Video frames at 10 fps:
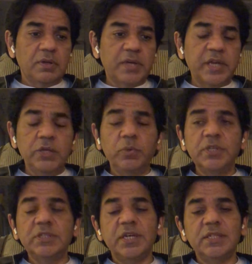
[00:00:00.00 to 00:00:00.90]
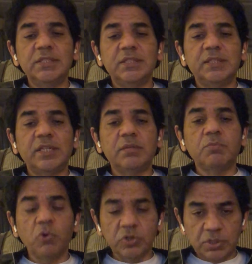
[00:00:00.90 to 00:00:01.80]
Gary Yuki says that the
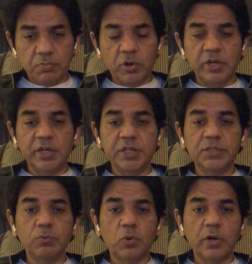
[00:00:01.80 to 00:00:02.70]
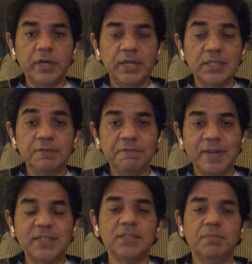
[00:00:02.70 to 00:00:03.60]
most important leadership quality is
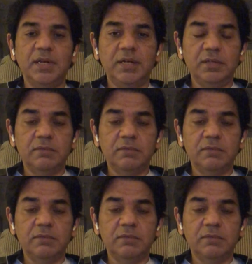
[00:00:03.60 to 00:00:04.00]
flexibility.